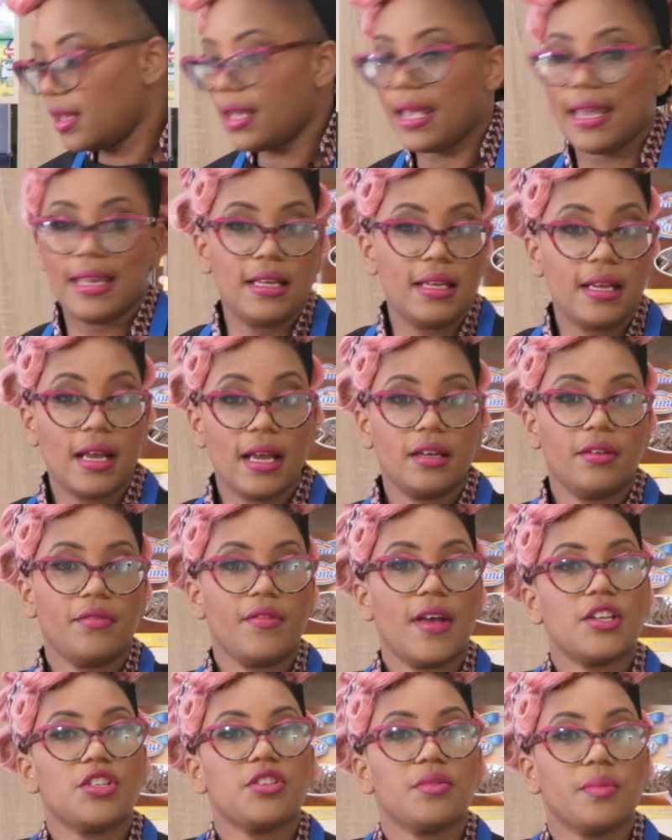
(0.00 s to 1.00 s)
any kind of
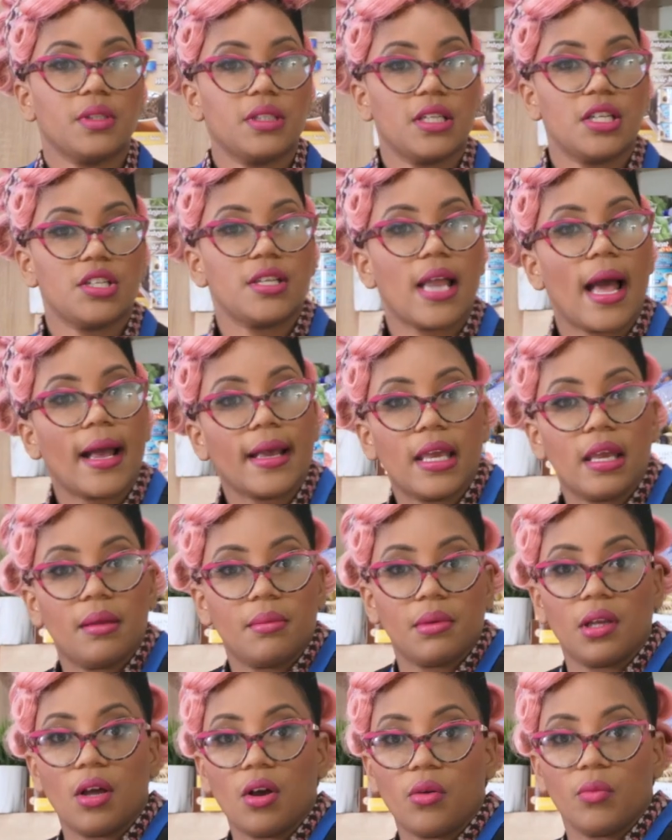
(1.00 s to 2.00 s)
vegetable dish that
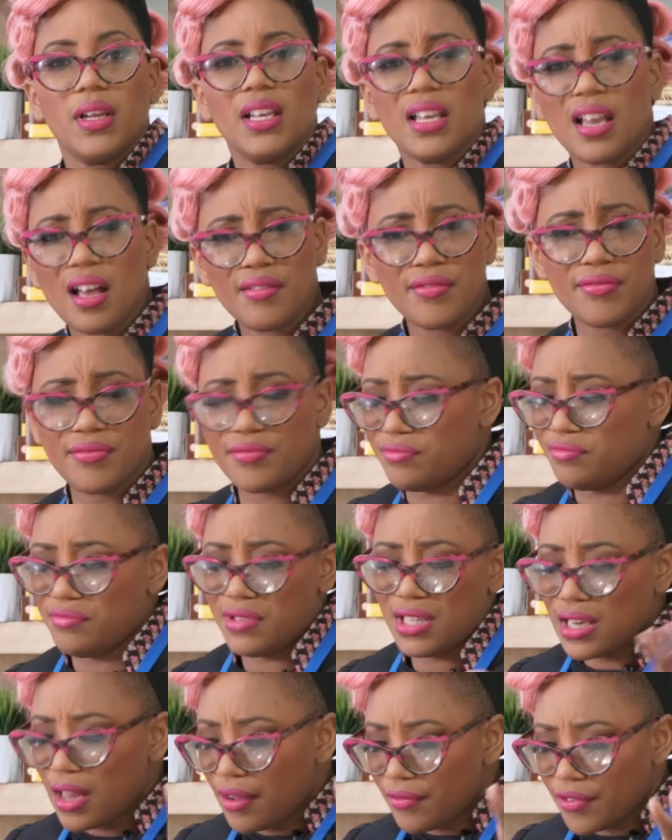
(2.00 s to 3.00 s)
came along? We
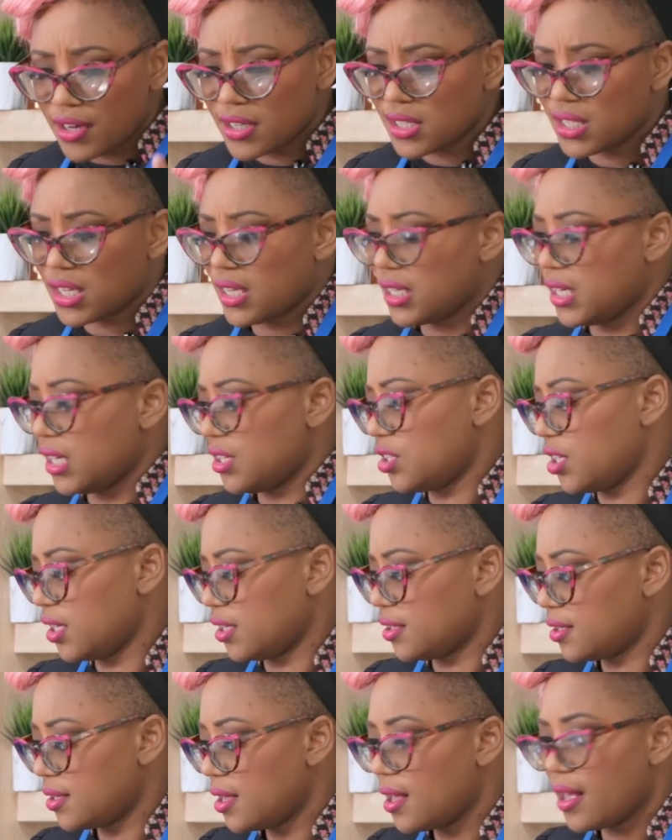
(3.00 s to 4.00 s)
love our side dishes.